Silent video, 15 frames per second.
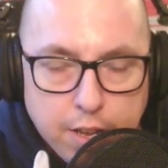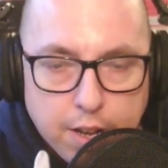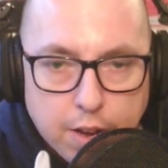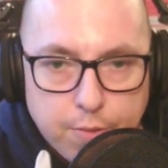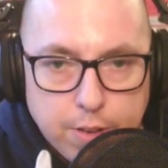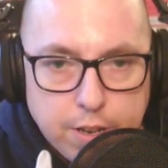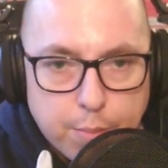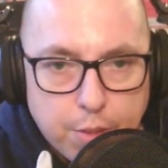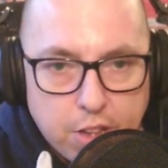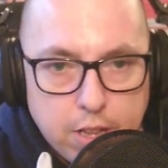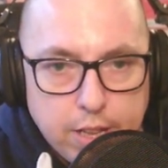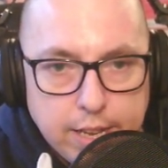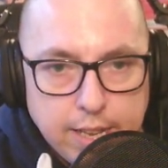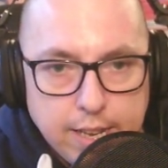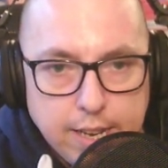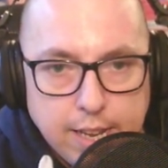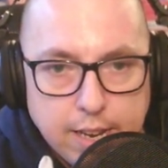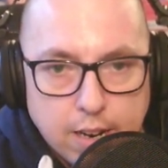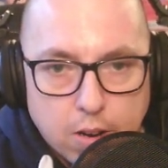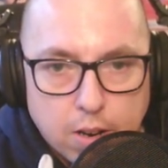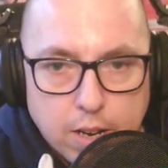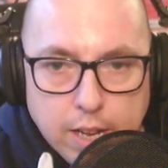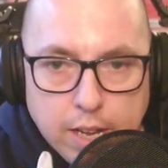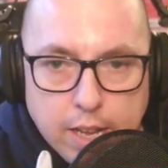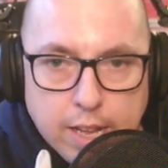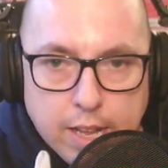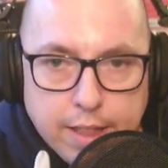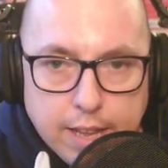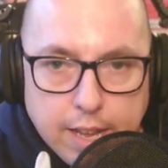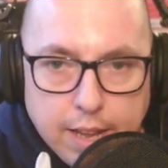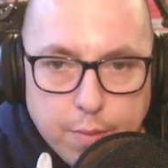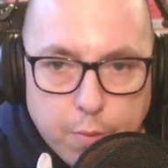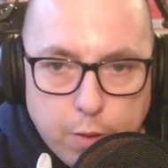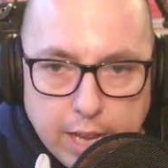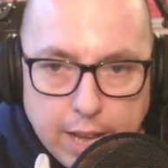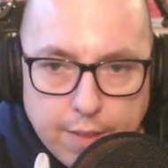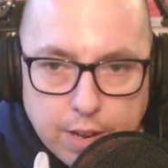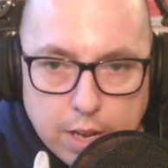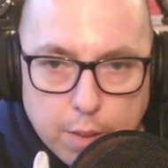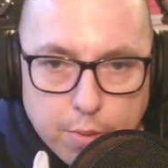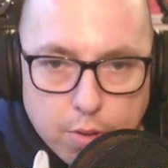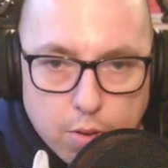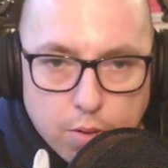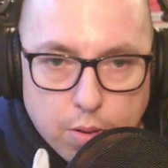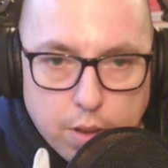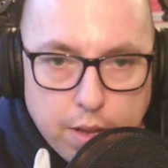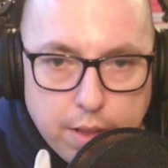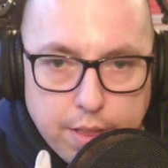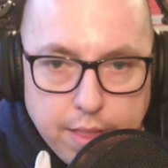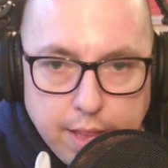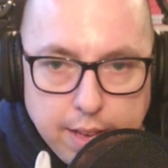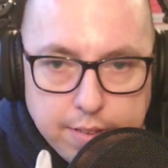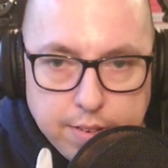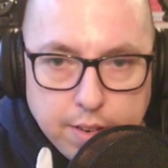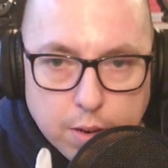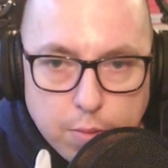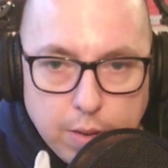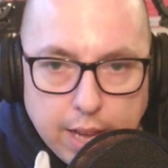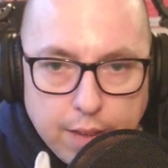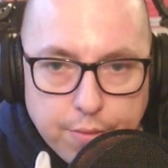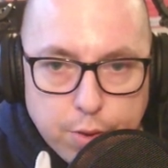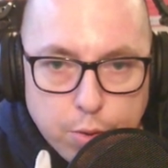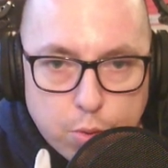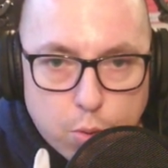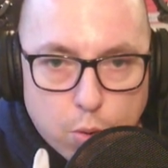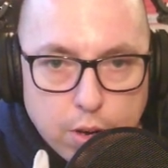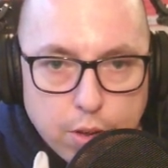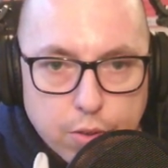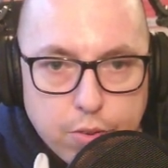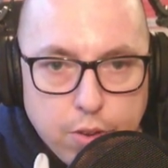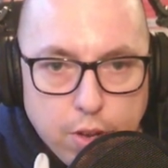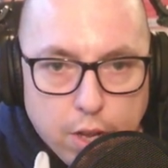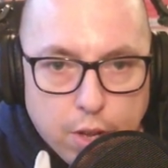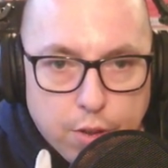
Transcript: Now, if we double click in here, then we have a couple things here. We have tutorials.